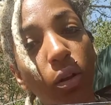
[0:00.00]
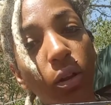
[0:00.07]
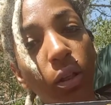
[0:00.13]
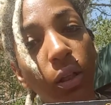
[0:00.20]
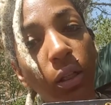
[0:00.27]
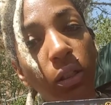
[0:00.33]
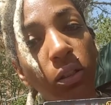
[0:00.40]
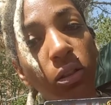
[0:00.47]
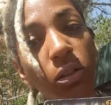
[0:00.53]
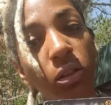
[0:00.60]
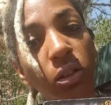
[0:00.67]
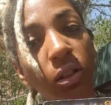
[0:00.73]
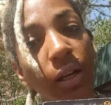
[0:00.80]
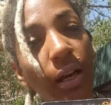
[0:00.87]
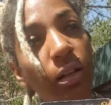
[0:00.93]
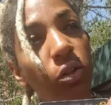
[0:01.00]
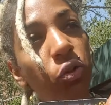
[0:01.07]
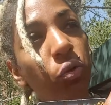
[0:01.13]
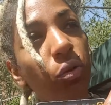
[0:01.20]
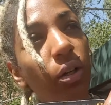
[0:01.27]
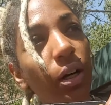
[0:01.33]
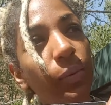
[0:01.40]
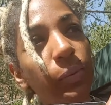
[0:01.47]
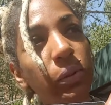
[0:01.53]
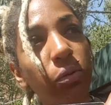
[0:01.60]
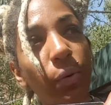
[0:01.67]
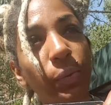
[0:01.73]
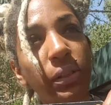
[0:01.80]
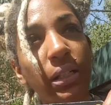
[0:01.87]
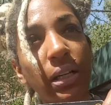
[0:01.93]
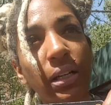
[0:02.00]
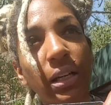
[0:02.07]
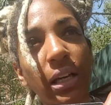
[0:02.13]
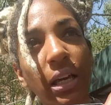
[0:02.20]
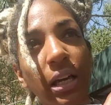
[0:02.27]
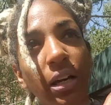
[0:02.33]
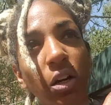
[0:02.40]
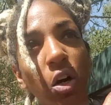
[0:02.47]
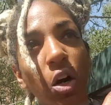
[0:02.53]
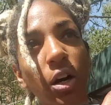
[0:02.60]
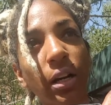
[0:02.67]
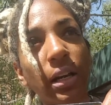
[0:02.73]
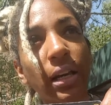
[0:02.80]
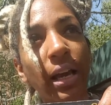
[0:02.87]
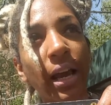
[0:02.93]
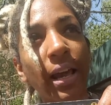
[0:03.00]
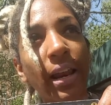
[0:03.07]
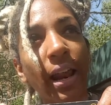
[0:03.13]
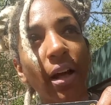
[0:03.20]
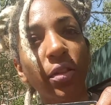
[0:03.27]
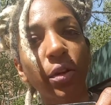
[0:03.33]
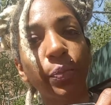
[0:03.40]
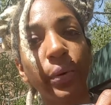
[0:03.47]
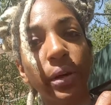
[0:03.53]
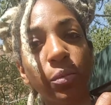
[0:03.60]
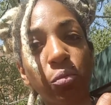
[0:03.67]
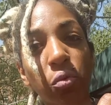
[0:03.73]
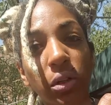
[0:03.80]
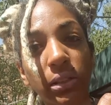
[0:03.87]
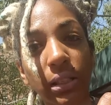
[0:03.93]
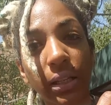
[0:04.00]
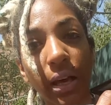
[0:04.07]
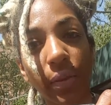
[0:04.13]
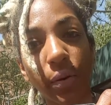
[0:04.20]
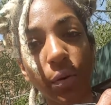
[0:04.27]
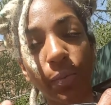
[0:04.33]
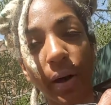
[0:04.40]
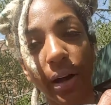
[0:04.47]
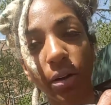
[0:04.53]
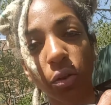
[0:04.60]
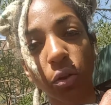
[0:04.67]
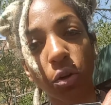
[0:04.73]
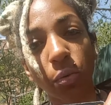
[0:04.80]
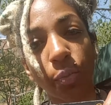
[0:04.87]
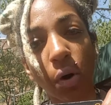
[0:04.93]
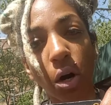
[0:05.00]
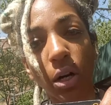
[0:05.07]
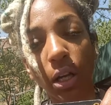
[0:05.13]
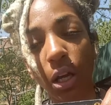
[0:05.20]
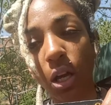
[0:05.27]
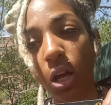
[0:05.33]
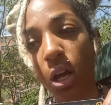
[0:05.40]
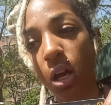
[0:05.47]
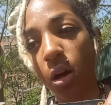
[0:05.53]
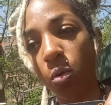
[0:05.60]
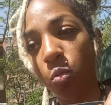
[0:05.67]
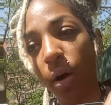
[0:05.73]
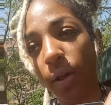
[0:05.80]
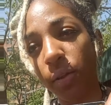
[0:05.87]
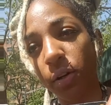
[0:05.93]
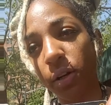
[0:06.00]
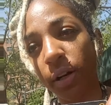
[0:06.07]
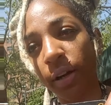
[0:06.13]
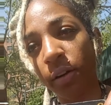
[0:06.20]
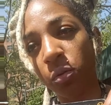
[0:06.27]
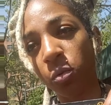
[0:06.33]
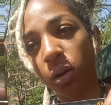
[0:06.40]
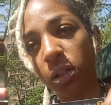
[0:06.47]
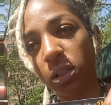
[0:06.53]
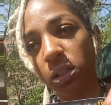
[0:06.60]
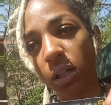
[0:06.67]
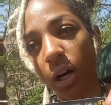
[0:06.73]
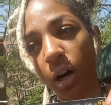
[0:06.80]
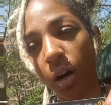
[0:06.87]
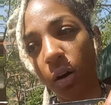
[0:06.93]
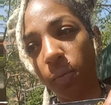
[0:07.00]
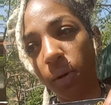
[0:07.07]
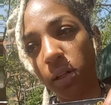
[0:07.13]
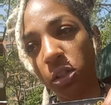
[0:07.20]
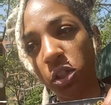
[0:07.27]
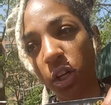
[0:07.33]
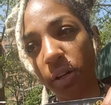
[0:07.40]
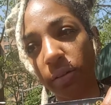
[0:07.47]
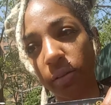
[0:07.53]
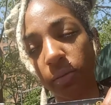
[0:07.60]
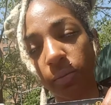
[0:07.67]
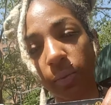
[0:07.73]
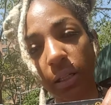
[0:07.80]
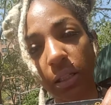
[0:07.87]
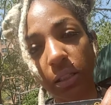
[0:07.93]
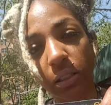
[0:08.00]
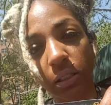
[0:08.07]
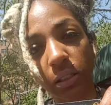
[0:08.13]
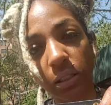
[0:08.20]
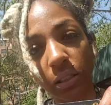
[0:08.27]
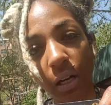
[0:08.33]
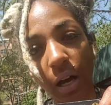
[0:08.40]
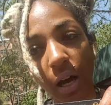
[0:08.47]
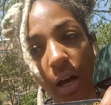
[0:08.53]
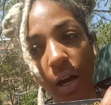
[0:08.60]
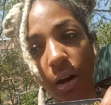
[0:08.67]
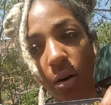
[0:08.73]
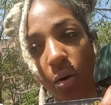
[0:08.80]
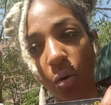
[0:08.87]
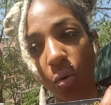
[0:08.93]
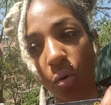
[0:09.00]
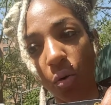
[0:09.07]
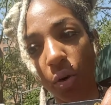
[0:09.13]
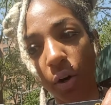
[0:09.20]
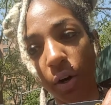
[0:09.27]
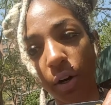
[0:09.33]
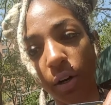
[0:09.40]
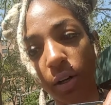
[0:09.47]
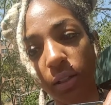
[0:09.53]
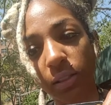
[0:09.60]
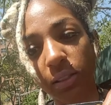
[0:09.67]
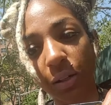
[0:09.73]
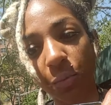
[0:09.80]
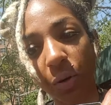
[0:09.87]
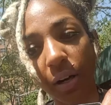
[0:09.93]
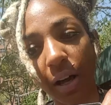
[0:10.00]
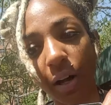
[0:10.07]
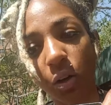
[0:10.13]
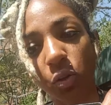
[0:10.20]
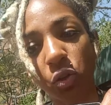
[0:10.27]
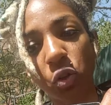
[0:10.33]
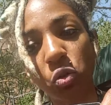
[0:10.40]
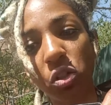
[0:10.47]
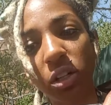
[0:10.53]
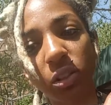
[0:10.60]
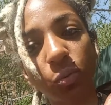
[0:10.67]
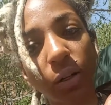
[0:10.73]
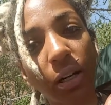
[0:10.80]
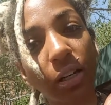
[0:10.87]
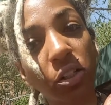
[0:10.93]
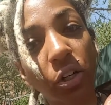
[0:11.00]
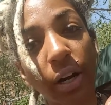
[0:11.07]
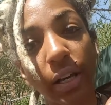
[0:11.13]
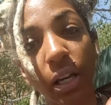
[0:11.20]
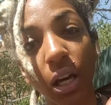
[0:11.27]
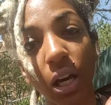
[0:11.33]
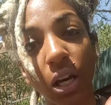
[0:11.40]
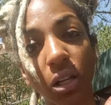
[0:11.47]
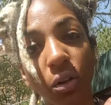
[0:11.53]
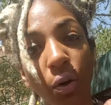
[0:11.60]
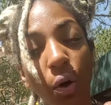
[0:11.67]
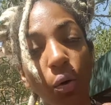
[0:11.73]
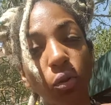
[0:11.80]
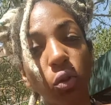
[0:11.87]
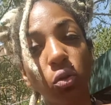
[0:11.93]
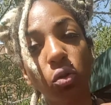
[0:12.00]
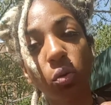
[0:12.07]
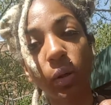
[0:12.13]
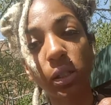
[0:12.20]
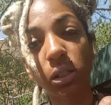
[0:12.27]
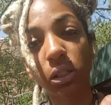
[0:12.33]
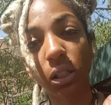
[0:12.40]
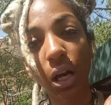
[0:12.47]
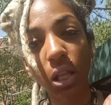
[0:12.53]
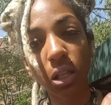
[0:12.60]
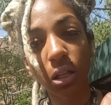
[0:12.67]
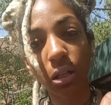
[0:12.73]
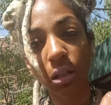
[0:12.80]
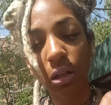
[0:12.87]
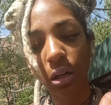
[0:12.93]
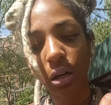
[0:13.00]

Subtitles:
These kind of two cups represent Nicki and Cardi and how they're being brought together by a third party, whether it was Jeremy Scott or someone else who just wanted to try to get, two queens together